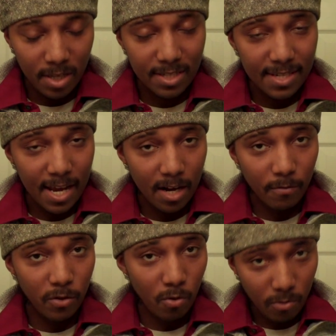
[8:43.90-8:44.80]
instead
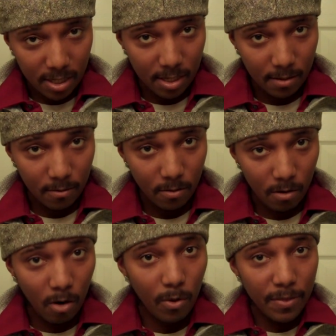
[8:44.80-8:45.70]
of using
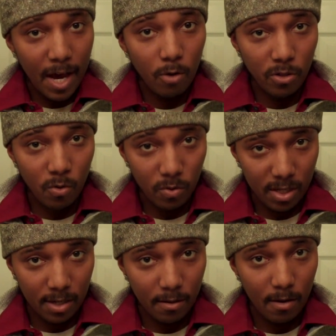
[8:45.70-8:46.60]
or without
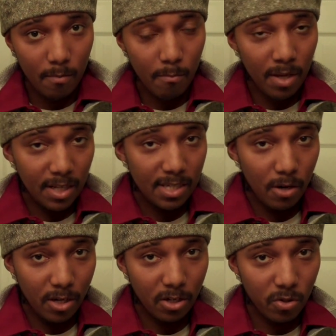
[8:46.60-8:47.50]
using
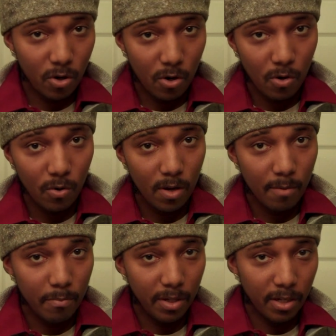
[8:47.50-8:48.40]
military control
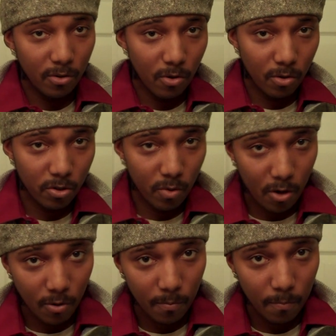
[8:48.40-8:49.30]
and political control.